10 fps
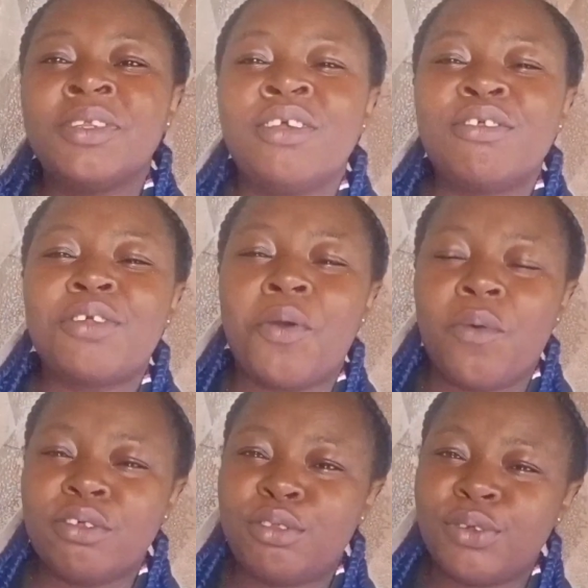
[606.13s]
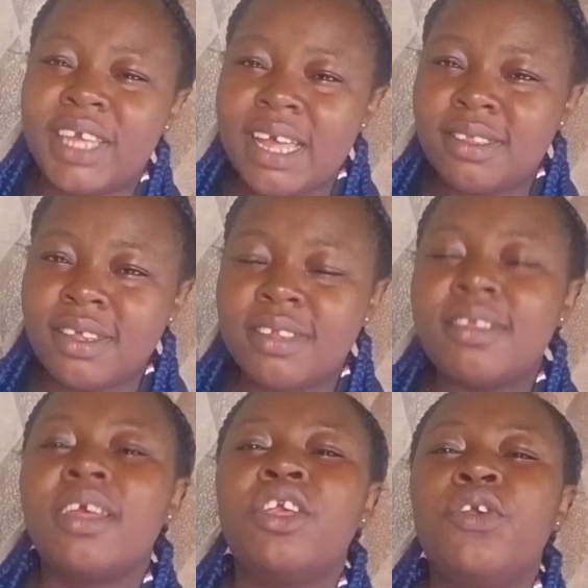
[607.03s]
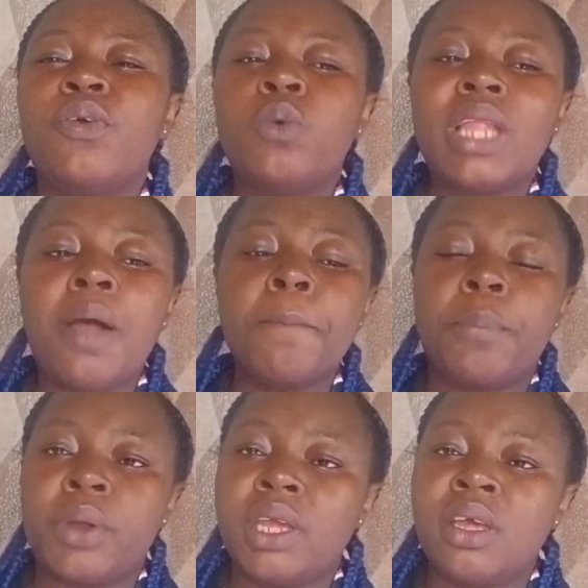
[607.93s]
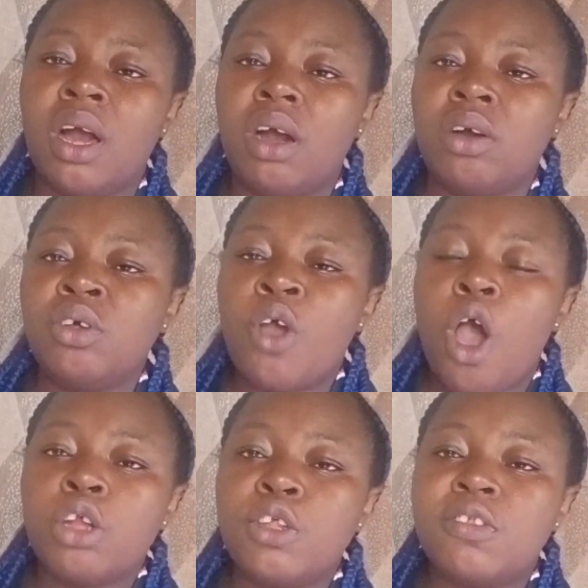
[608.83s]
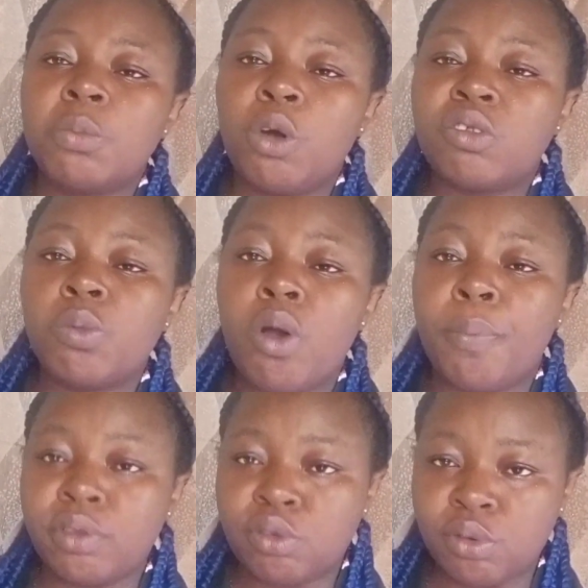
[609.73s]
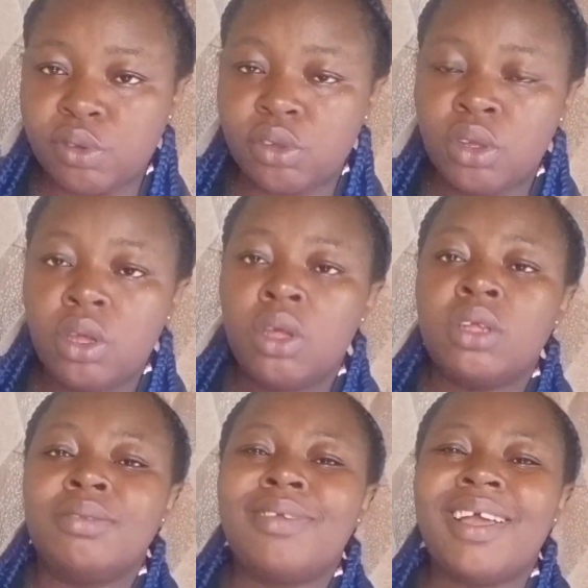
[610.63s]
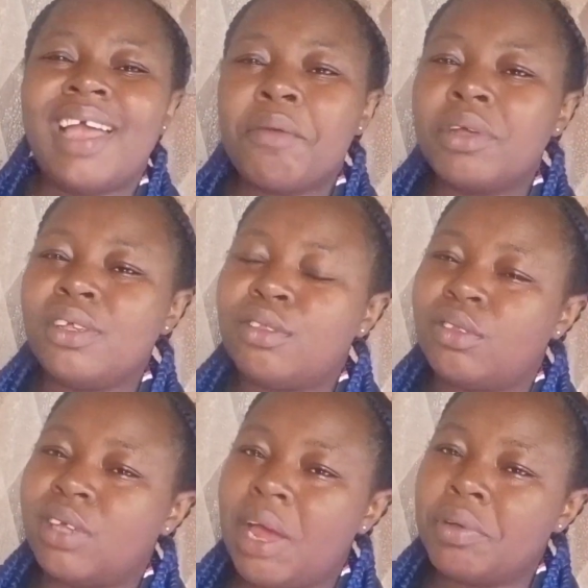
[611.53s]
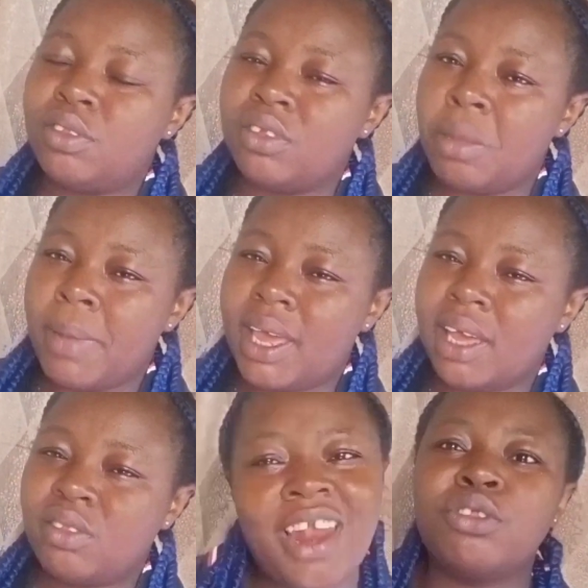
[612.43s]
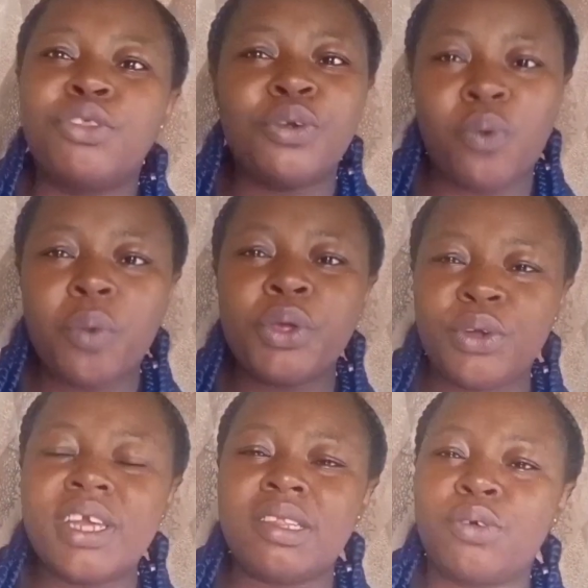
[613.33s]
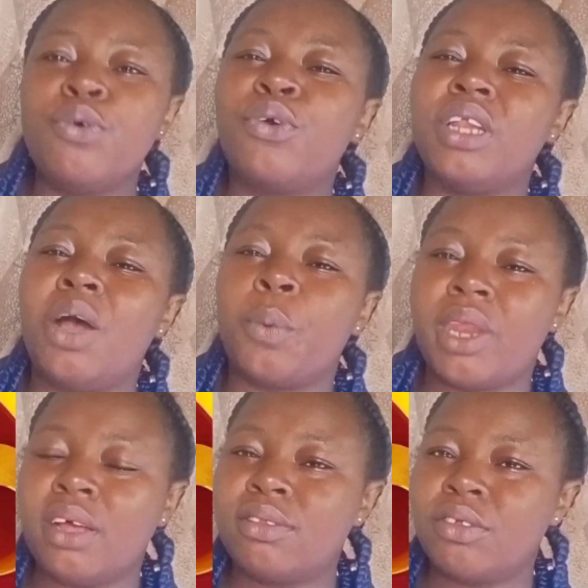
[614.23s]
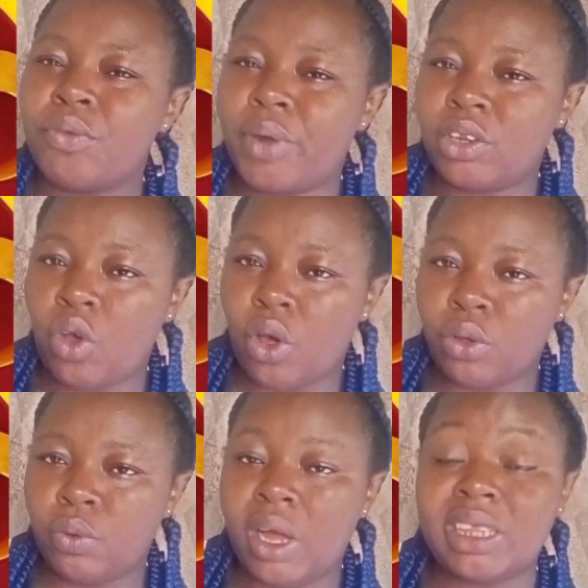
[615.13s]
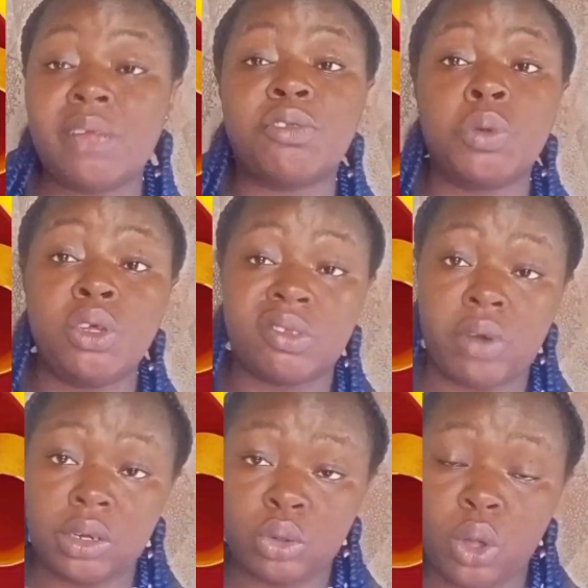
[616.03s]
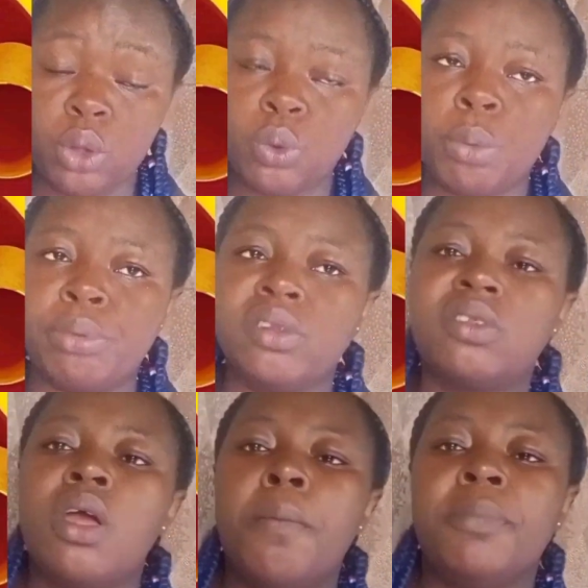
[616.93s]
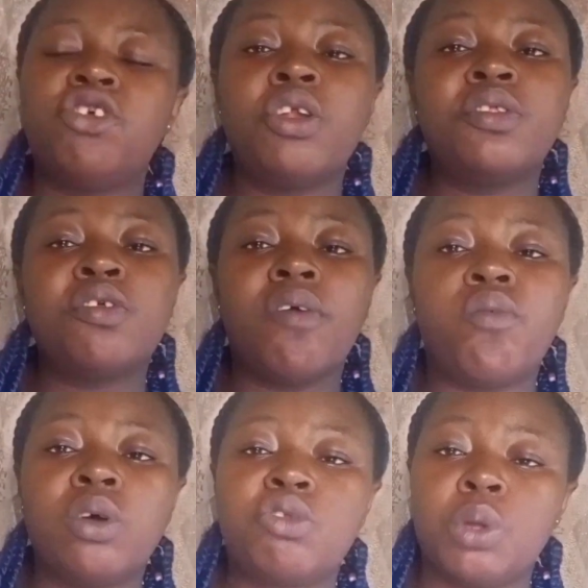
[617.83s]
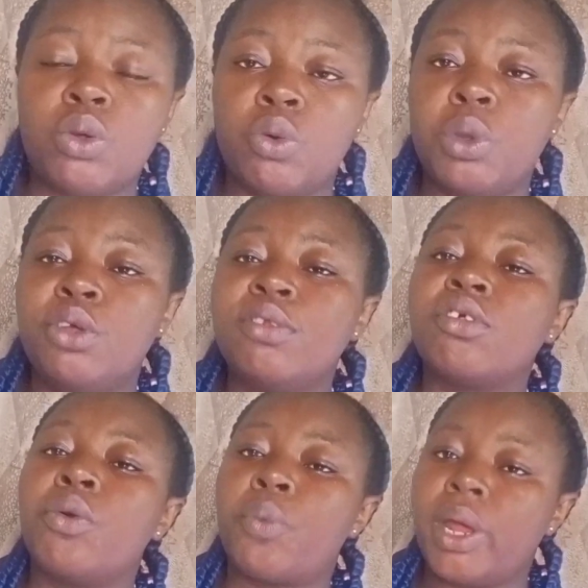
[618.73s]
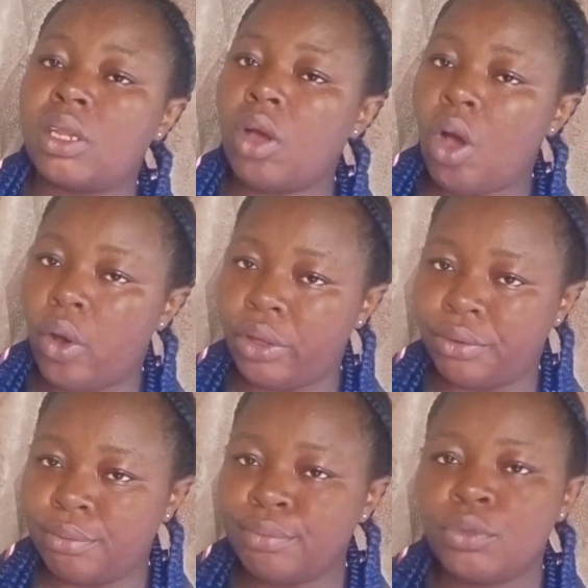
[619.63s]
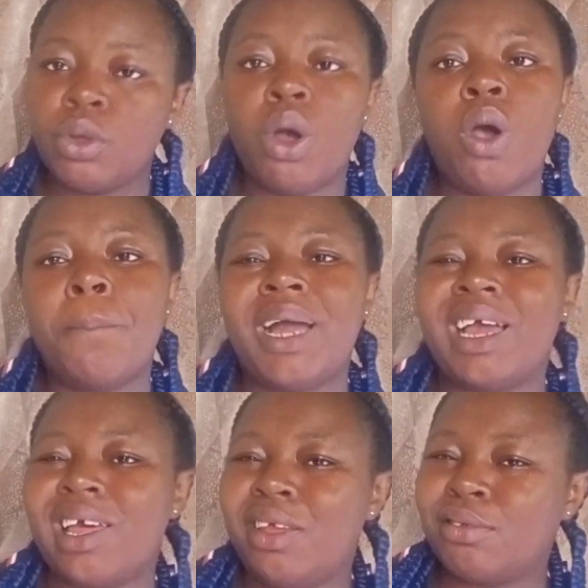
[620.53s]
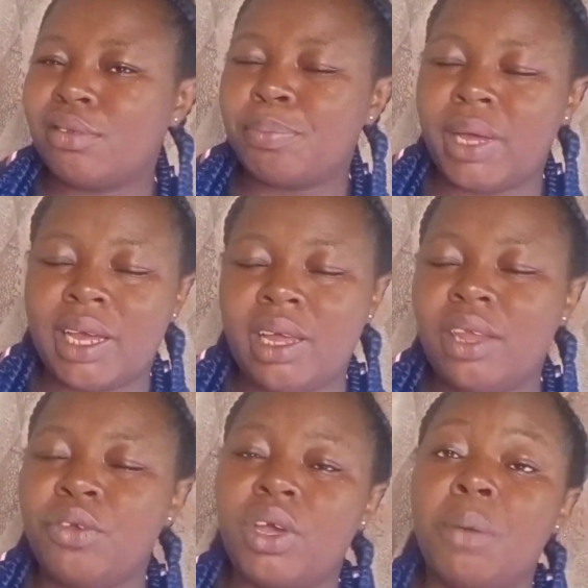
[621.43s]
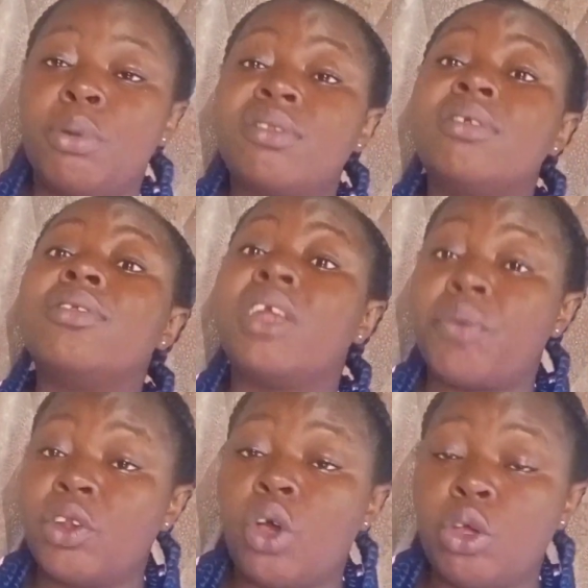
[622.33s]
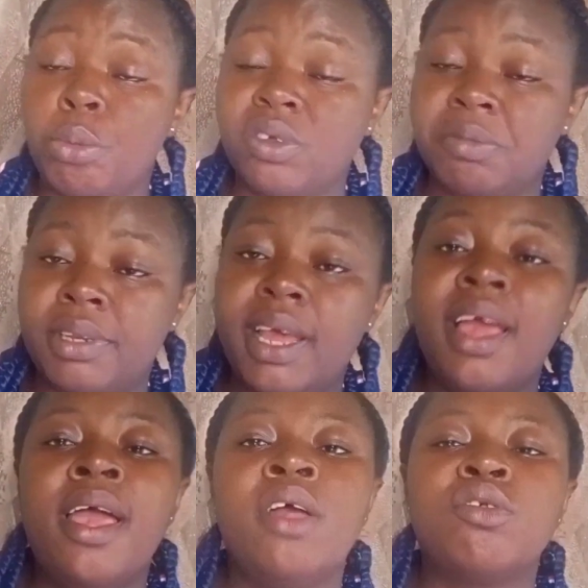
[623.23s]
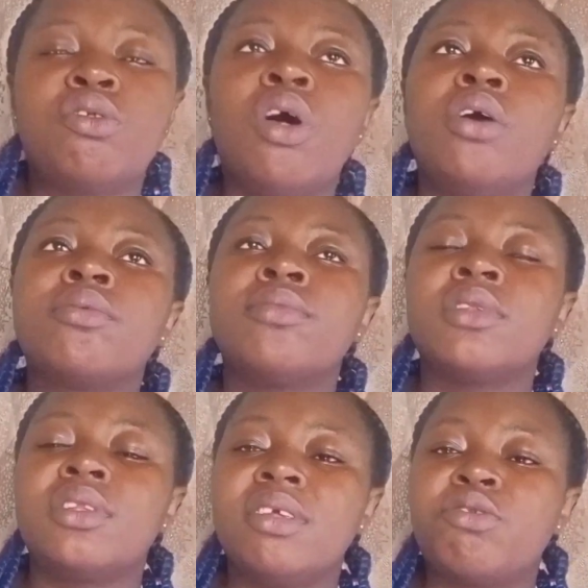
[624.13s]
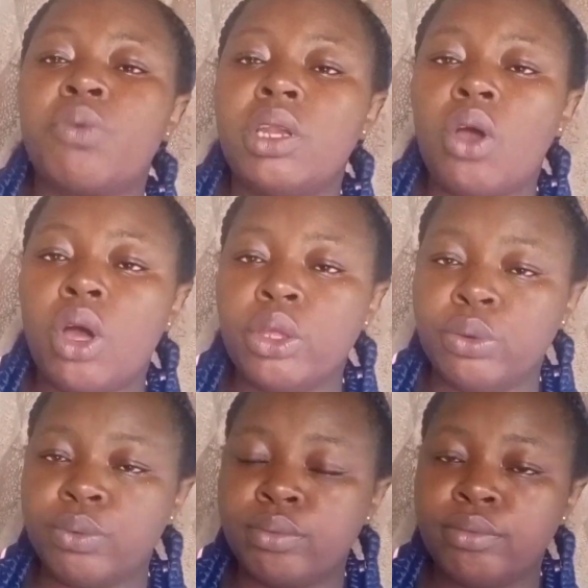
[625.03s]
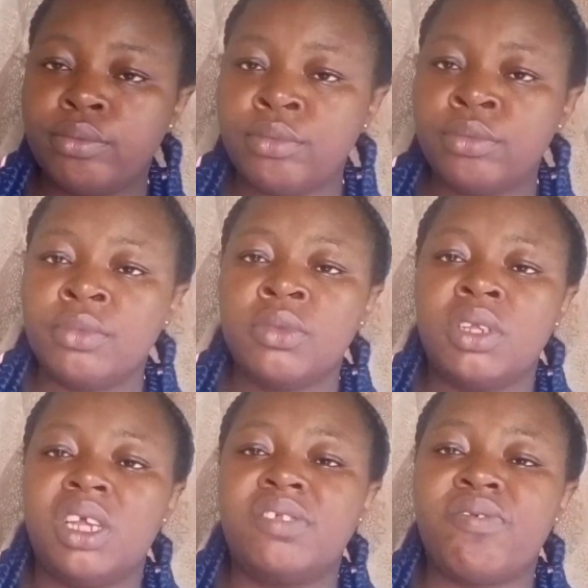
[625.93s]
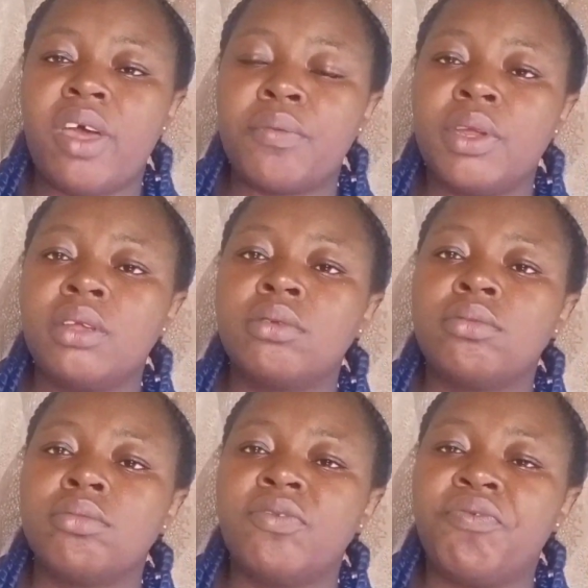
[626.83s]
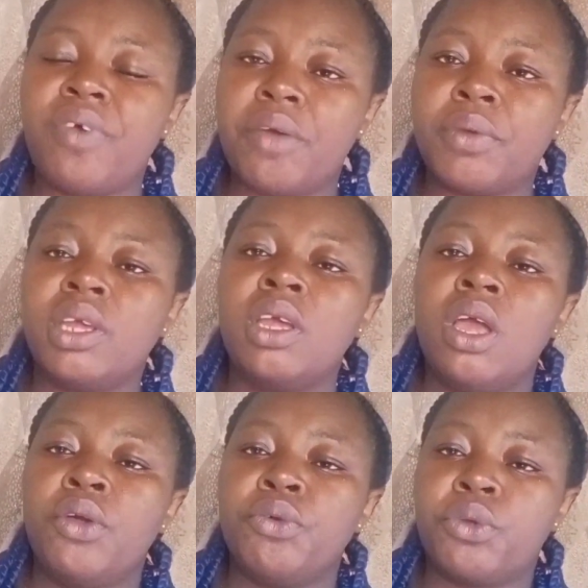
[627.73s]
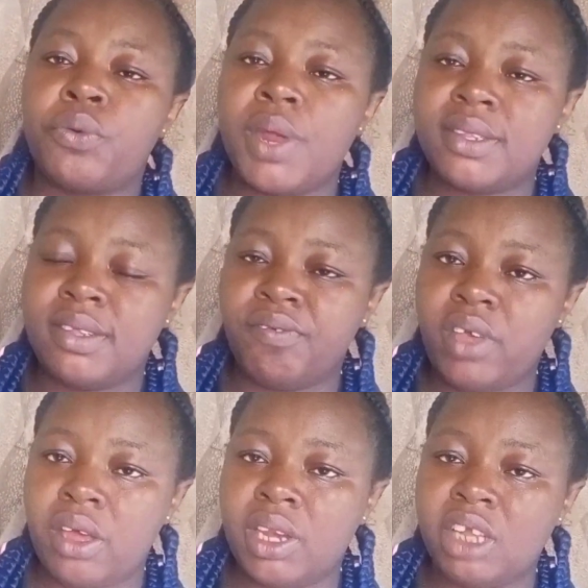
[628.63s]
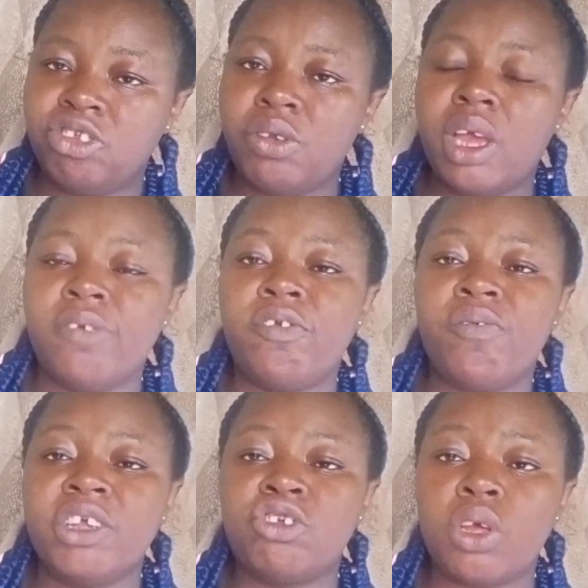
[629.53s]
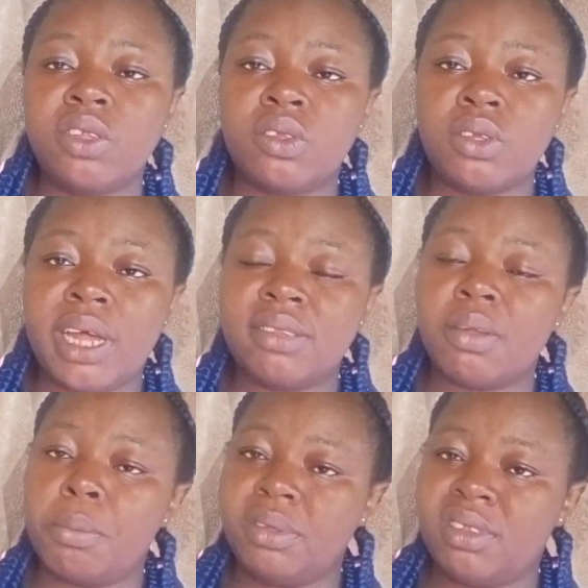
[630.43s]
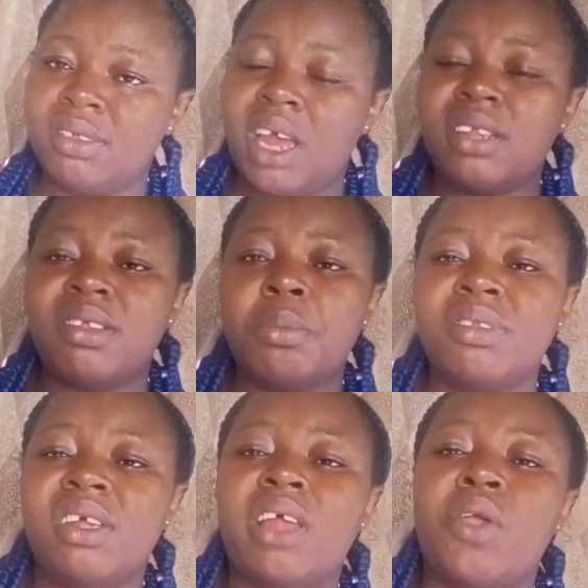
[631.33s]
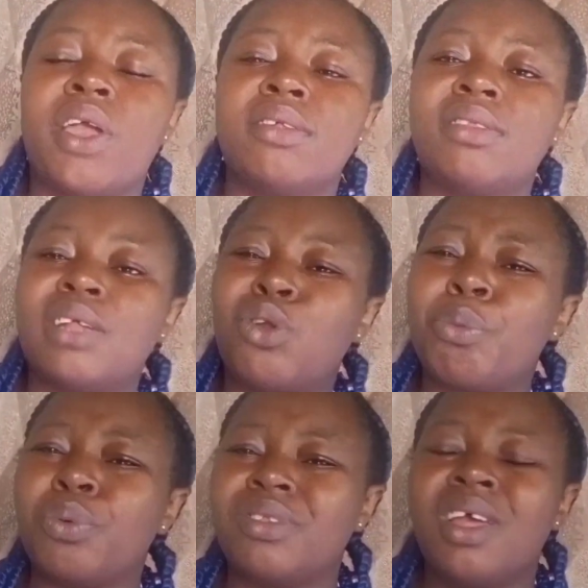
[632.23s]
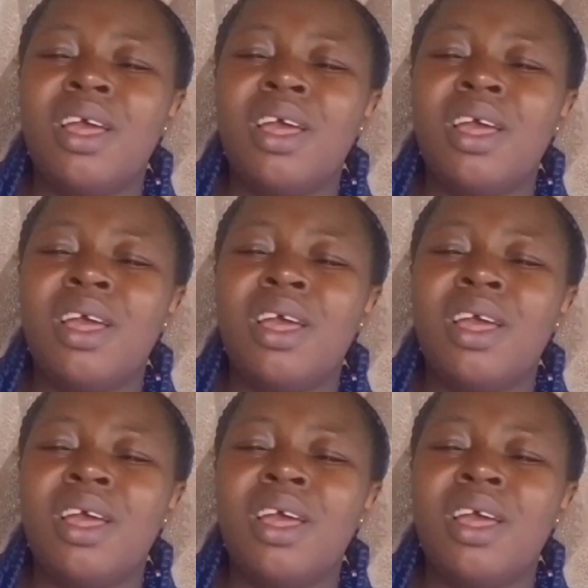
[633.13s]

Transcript: So once you get it, you will now bring all these small bottles, then carry it to the market. What will you eat cook now without red oil? At times we use groundnut oil, but majority of what we cook we use red oil or palm kernel yuca, but the red oil must be there. So this red oil is very lucrative here in Nigeria if you venture into that business, and it's a business that you can start up with